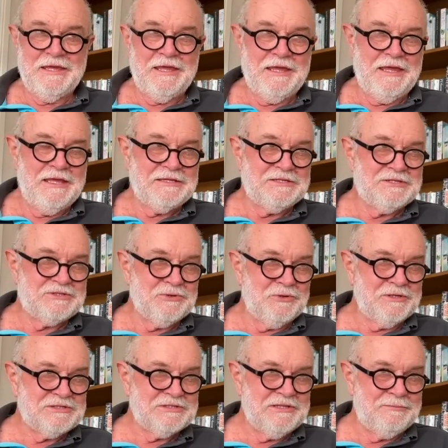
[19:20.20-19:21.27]
it
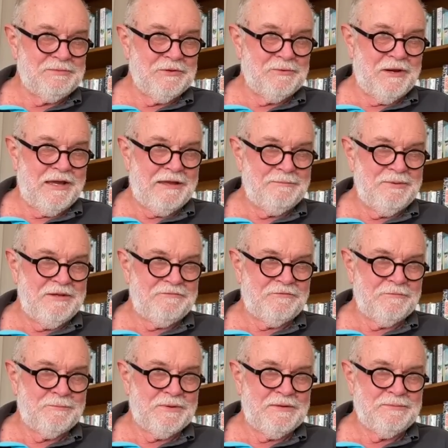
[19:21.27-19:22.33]
sort of slipped away a bit
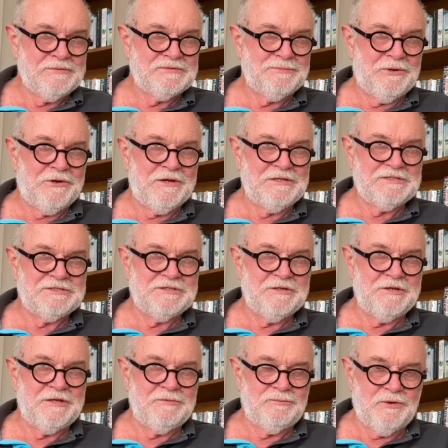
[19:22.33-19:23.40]
from people's minds.
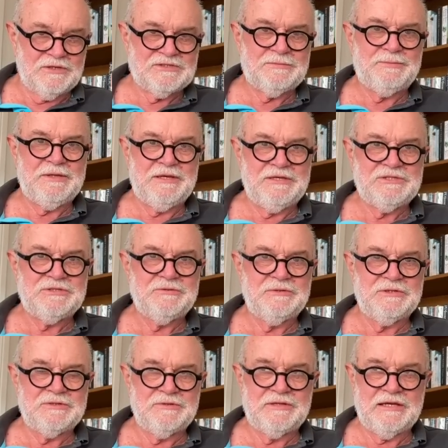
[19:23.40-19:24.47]
It was a big issue
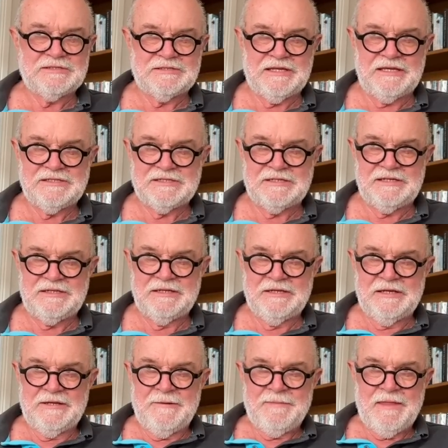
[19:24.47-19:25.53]
in 2018,
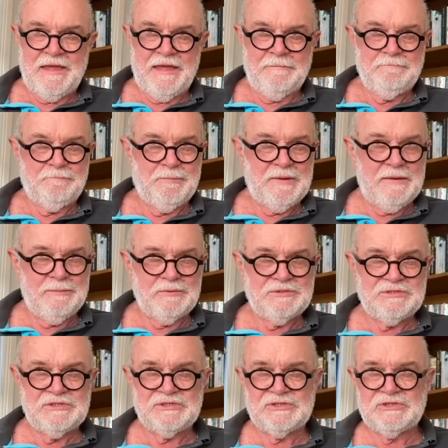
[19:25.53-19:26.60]
and people
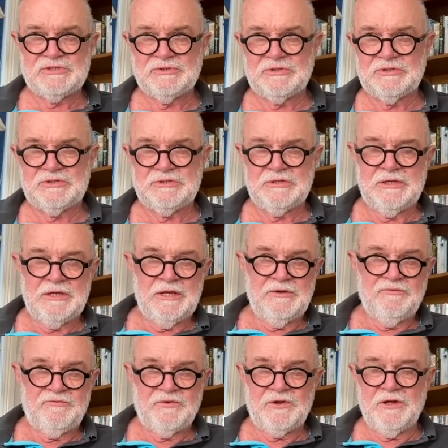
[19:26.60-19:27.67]
just sort of,
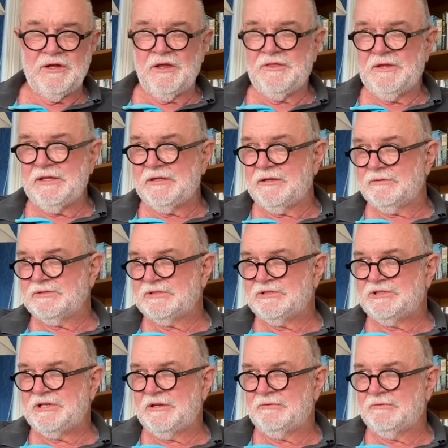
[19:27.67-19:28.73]
I think there was
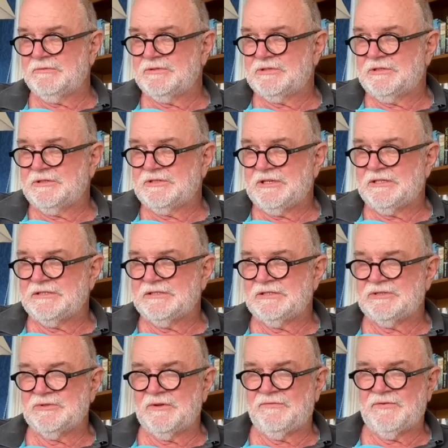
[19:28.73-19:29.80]
a general consensus, they
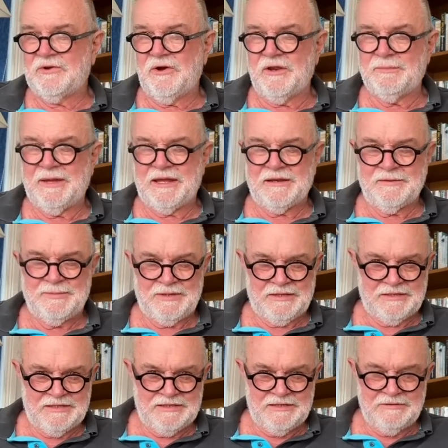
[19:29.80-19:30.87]
sort of forgot about it a
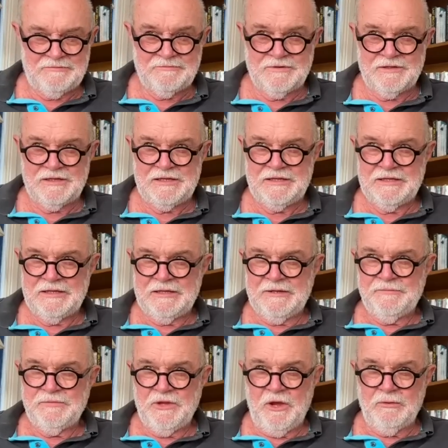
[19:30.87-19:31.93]
bit. They didn't really,
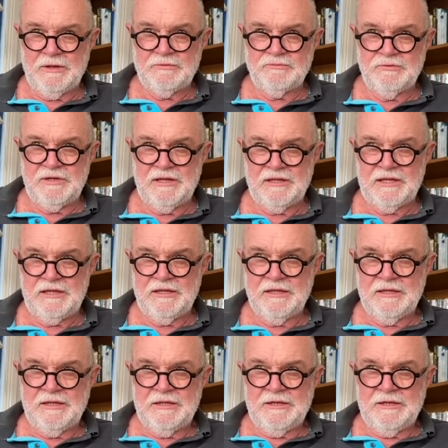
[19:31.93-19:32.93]
no one really